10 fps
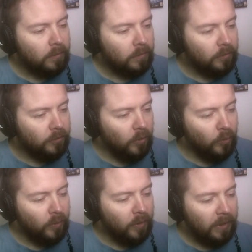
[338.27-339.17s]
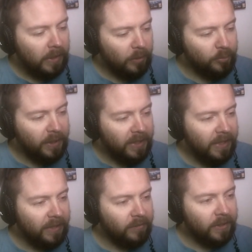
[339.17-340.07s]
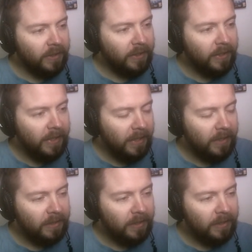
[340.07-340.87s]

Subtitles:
So like a pig guy running and